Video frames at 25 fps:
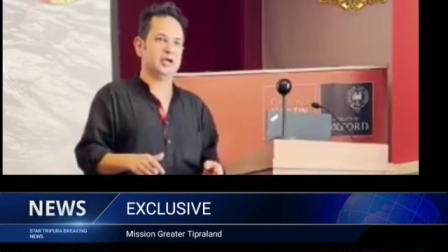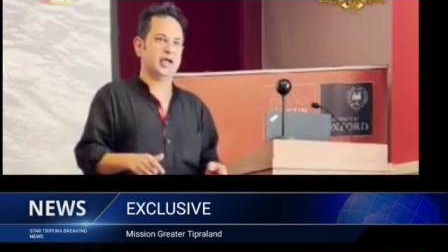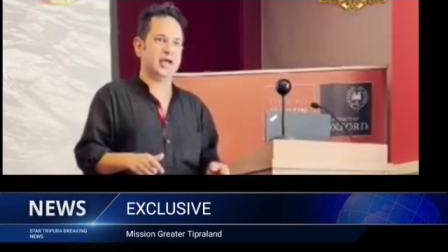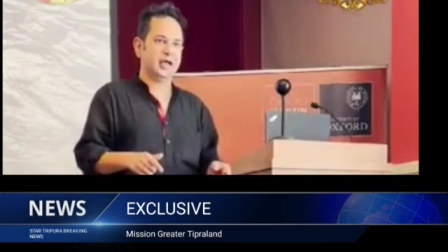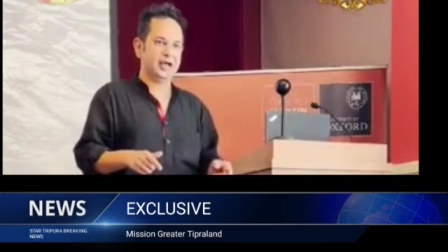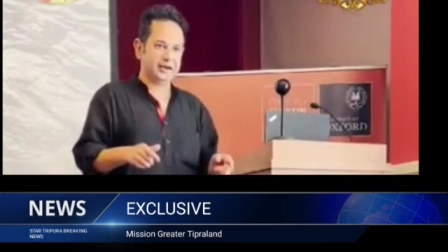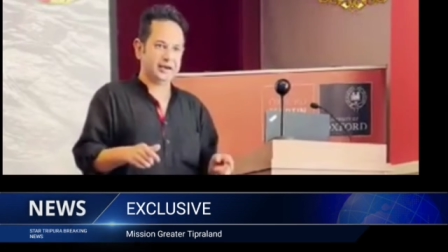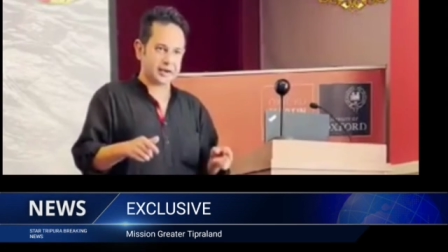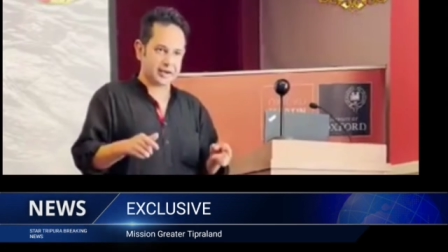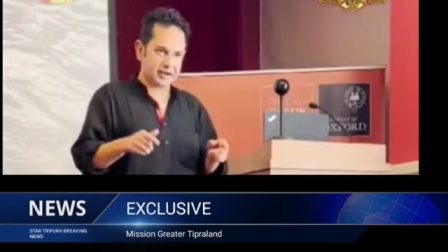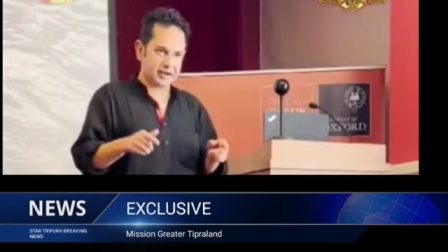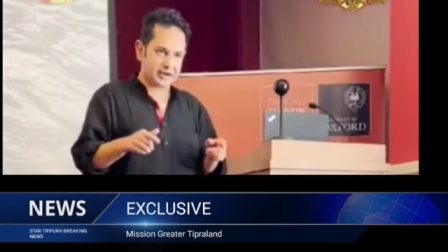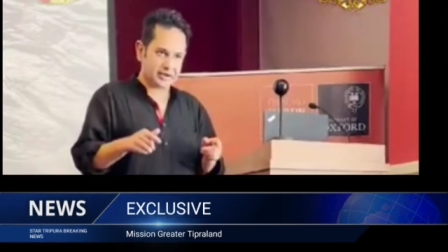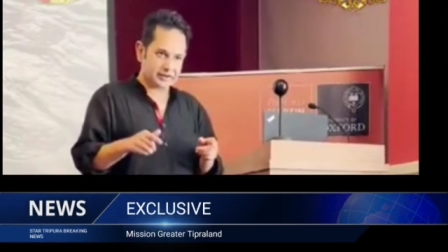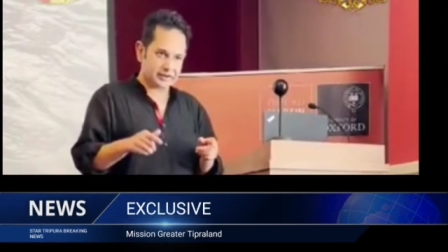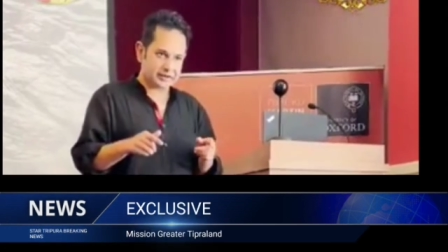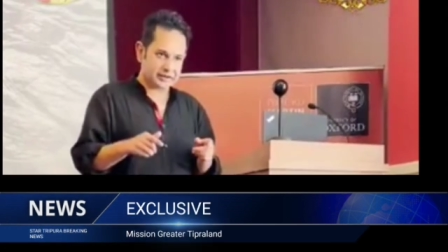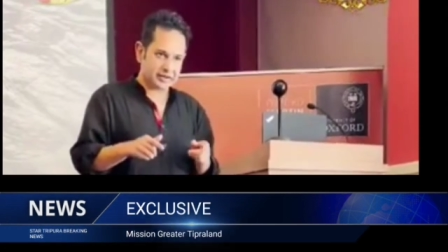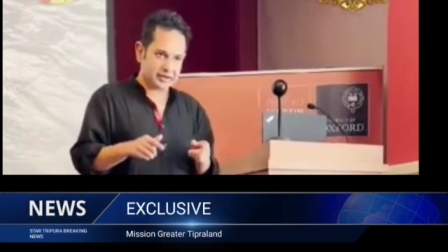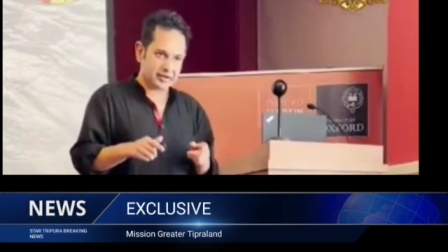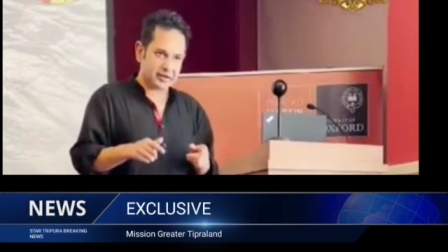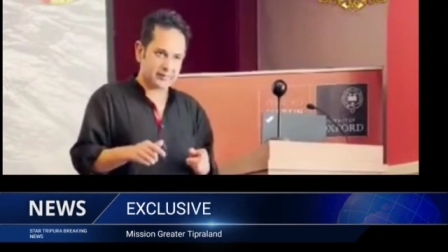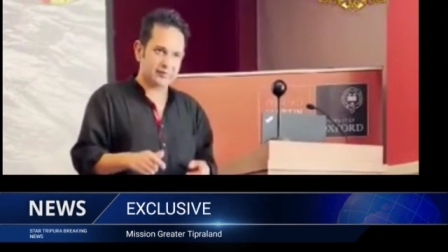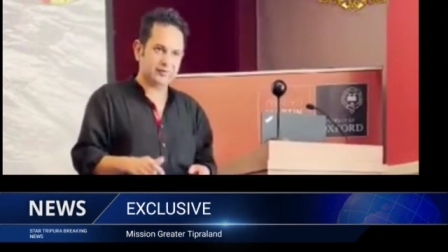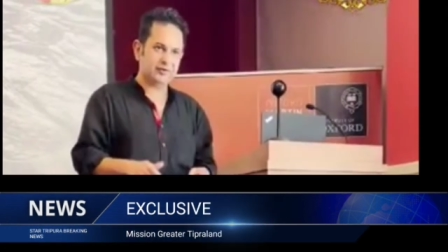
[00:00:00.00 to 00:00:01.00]
And
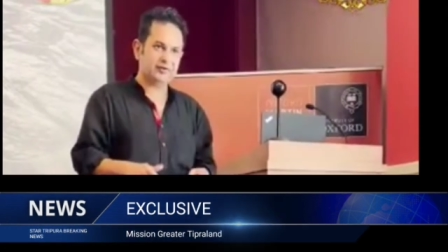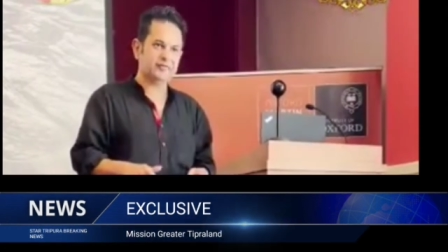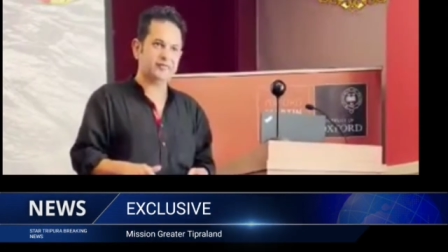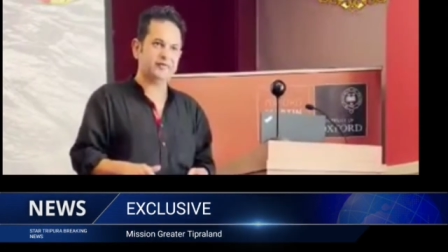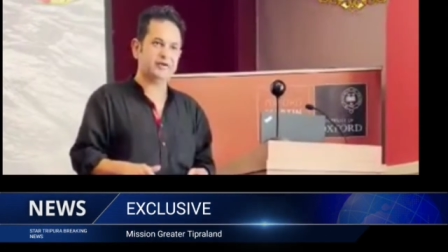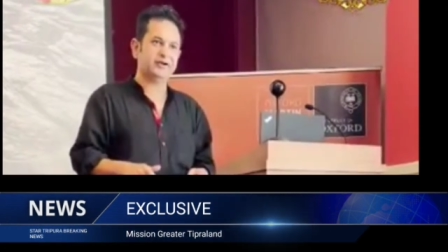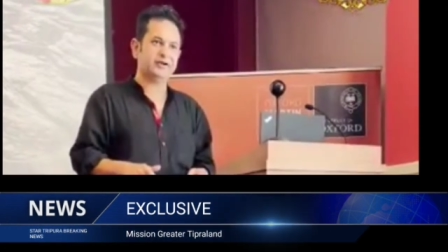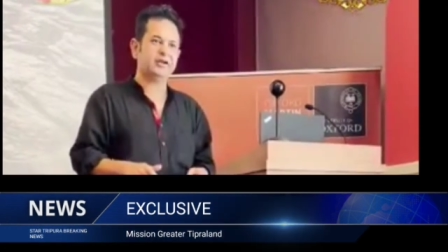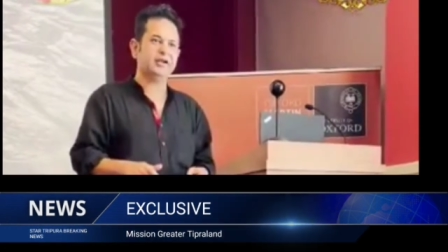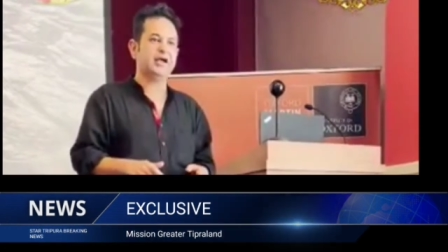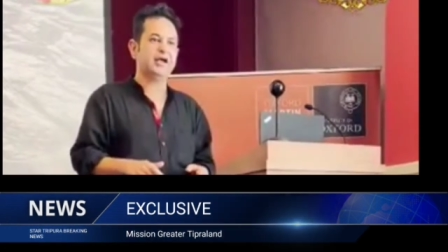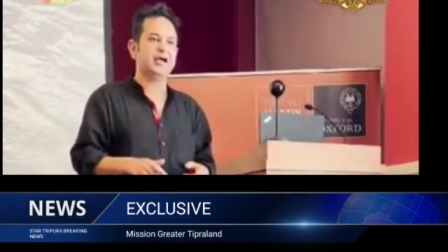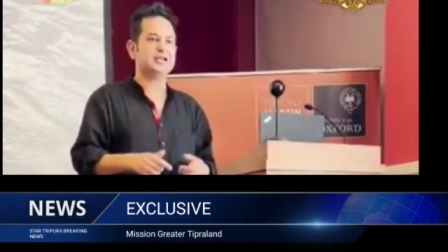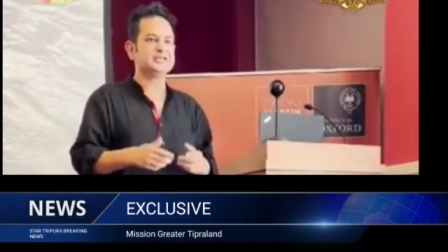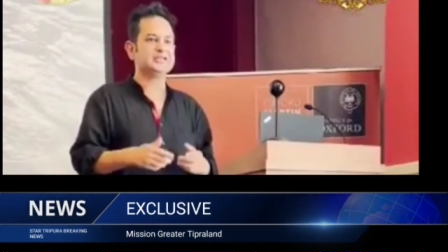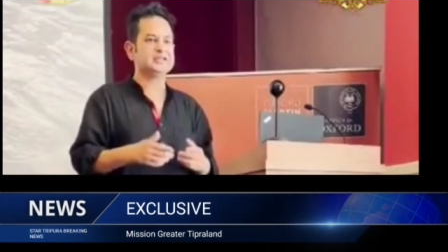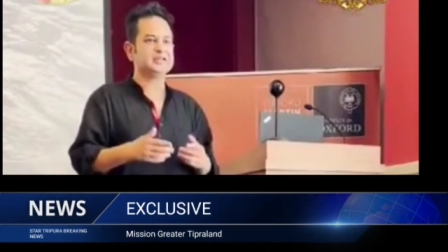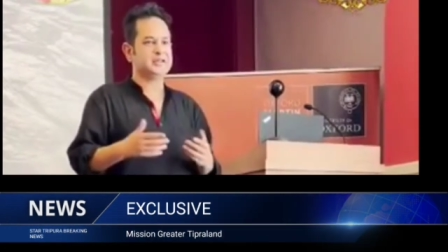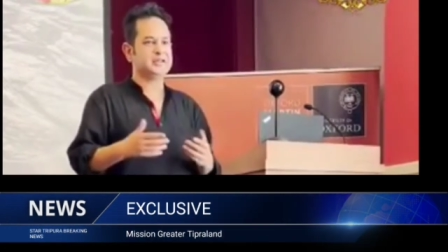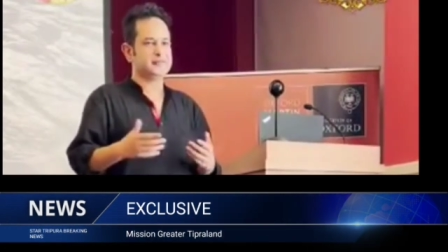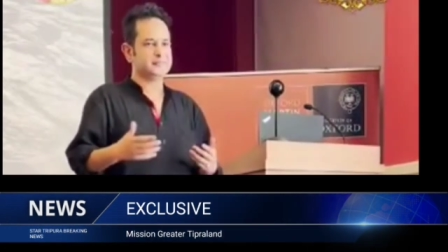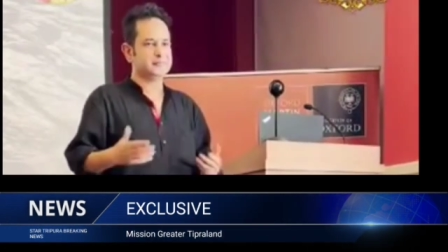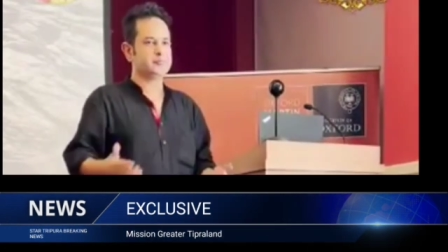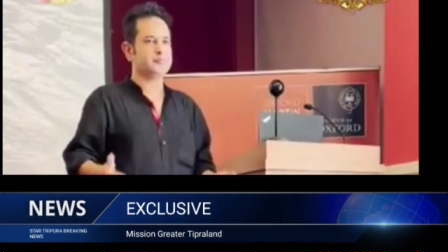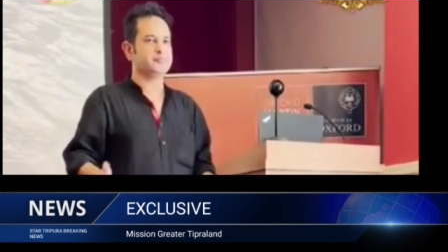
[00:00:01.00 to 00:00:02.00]
the government of India has
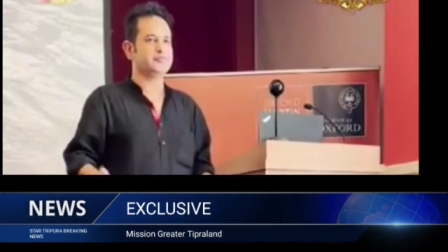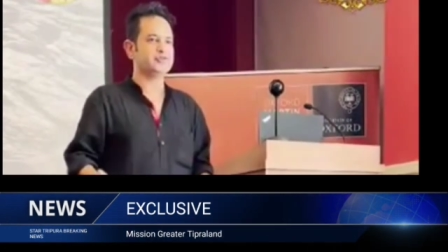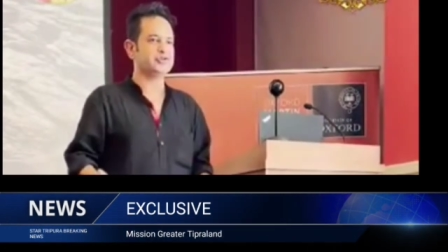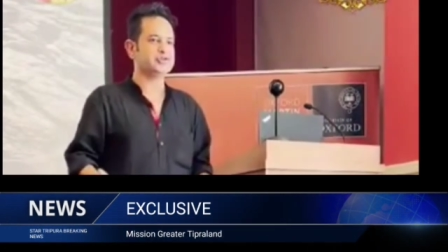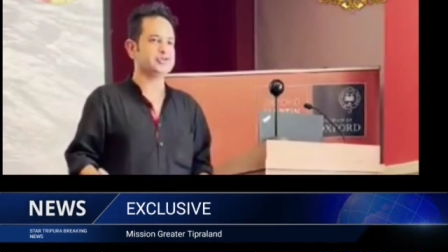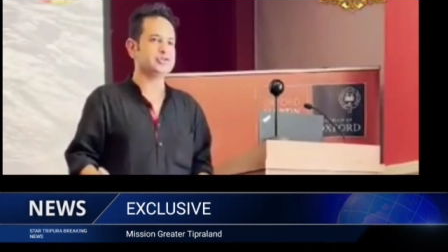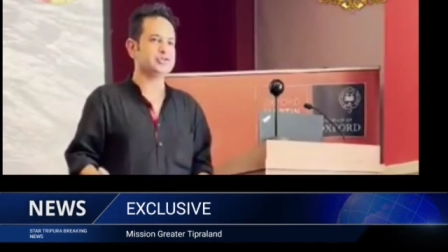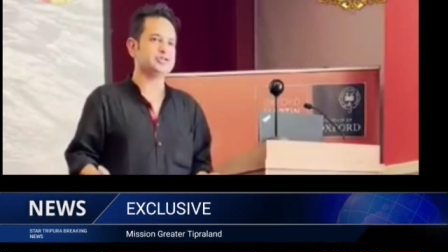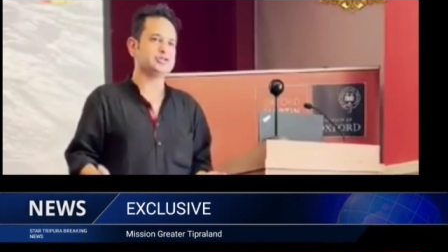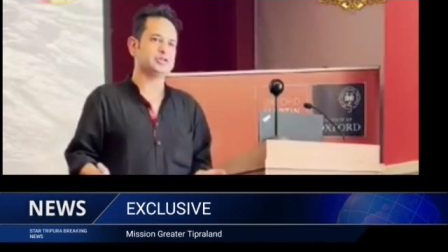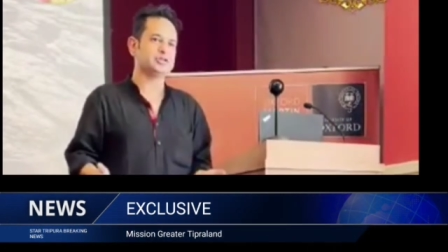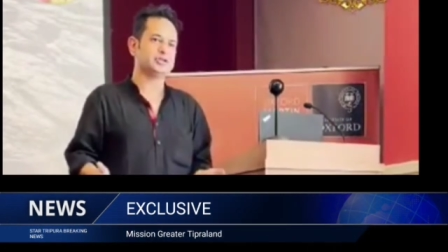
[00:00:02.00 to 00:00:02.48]
enough provision